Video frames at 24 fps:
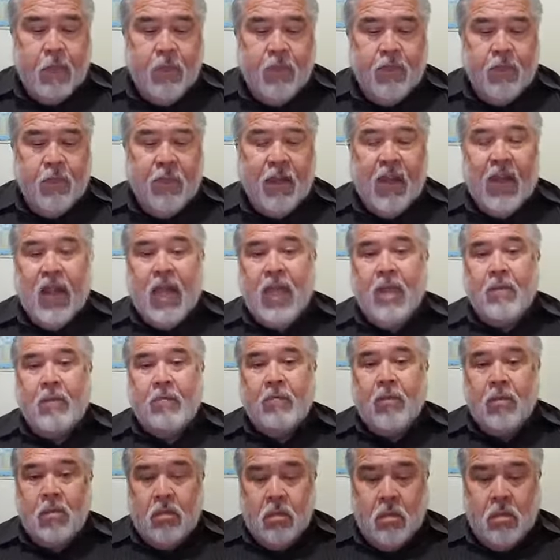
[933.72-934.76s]
The lamp
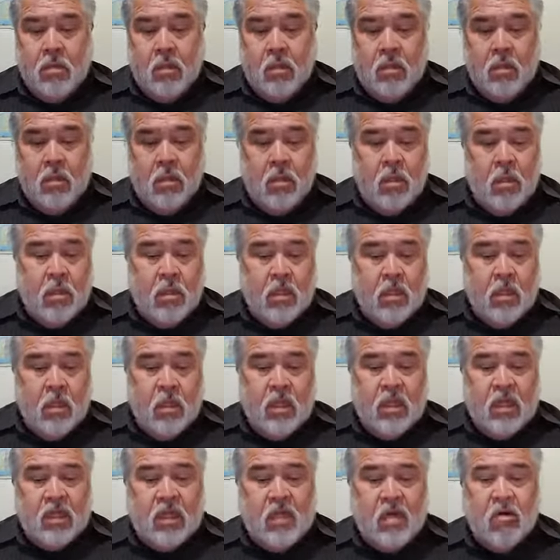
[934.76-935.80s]

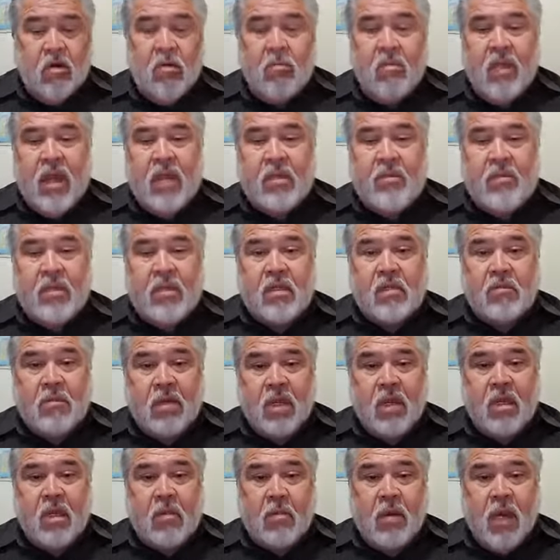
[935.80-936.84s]
is the commandments,
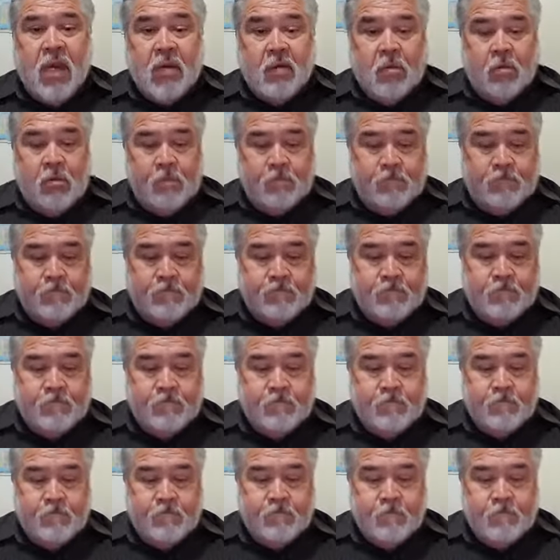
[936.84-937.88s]
meaning the Bible.
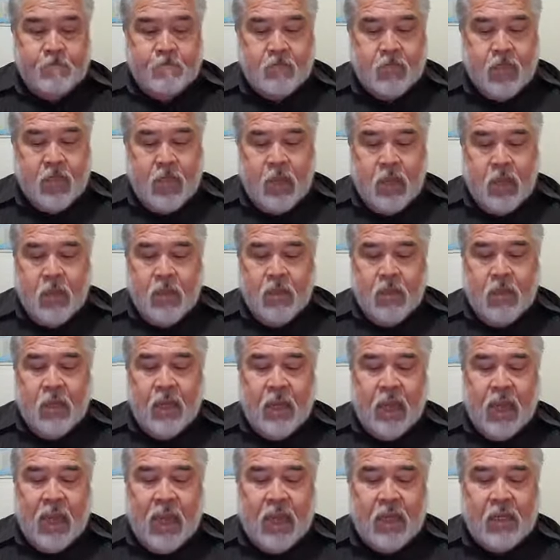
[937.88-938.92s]
The
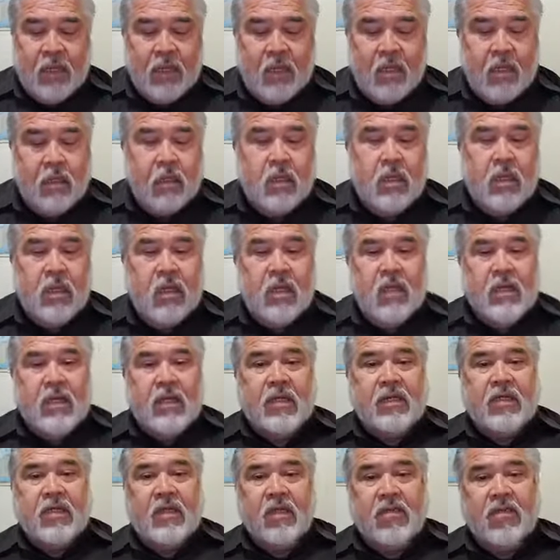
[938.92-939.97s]
light
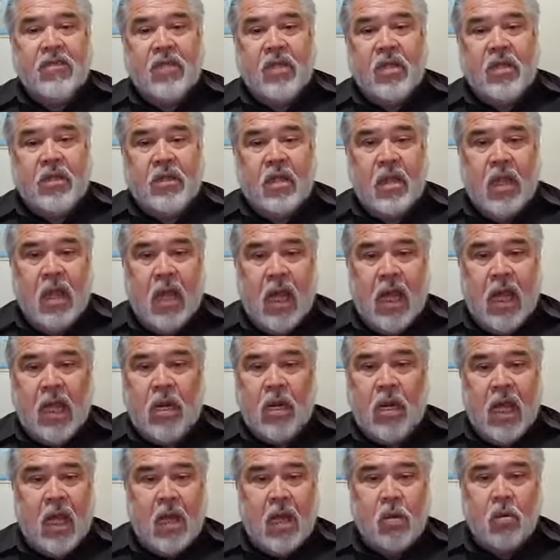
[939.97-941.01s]
is the teaching. How
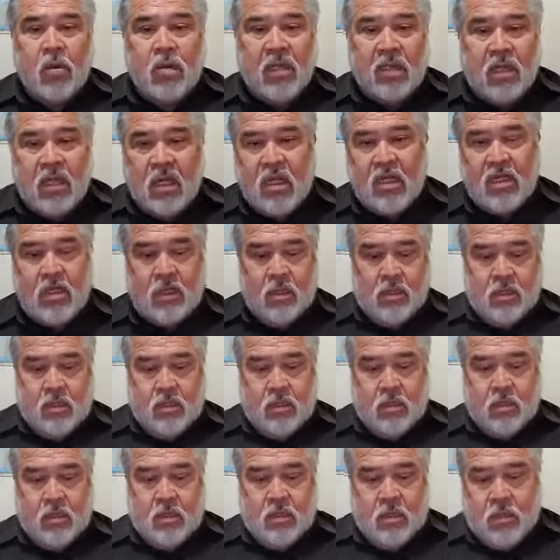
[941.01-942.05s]
are we teaching
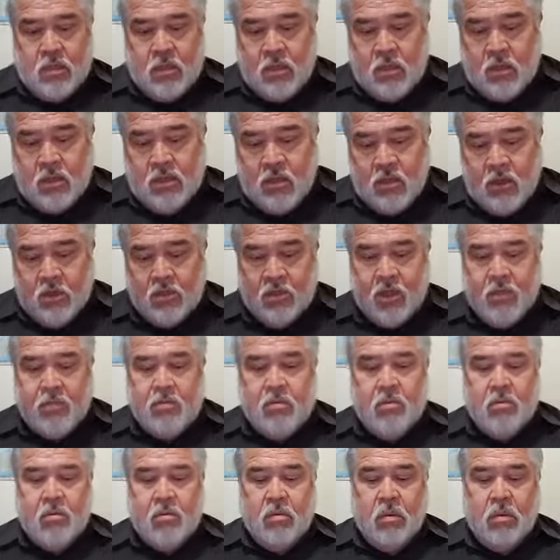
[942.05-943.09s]
the
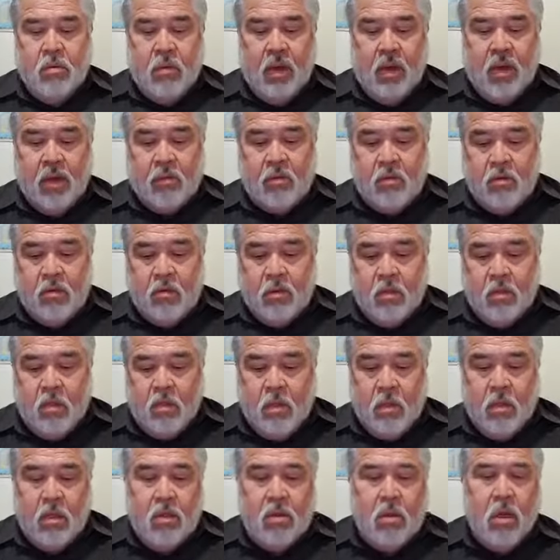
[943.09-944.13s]
people the Bible?
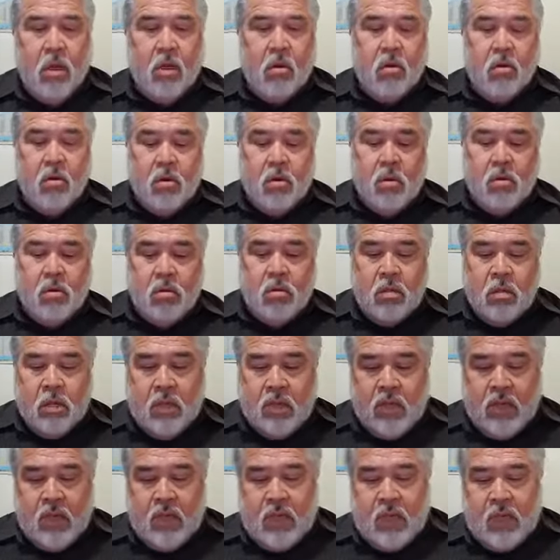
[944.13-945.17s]
The oil
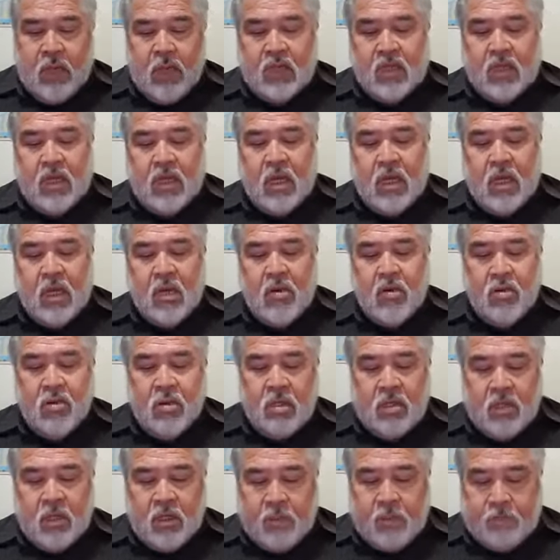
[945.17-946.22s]
is the
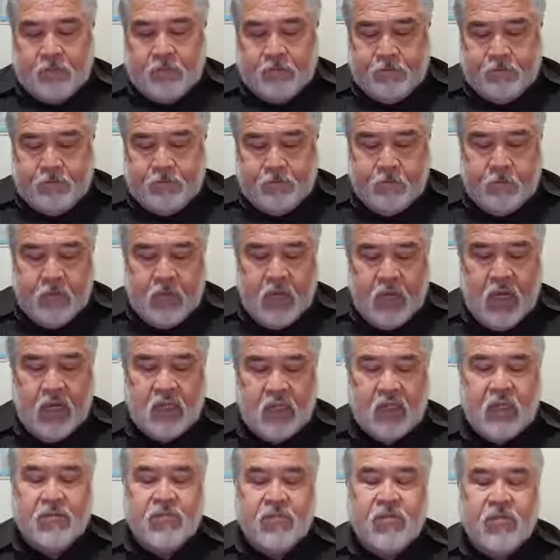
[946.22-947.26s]
anointing, is
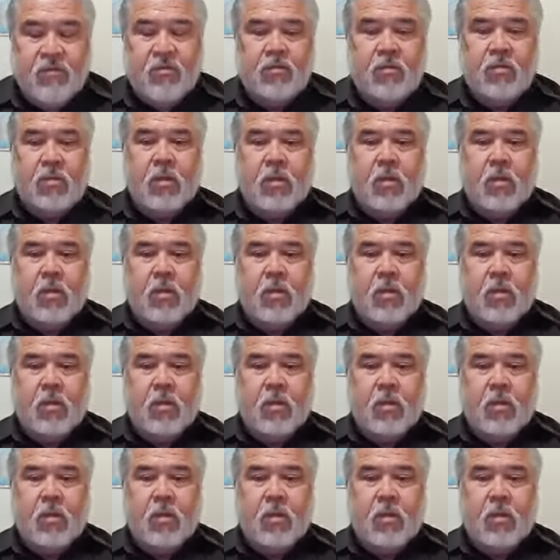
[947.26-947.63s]
the fruit,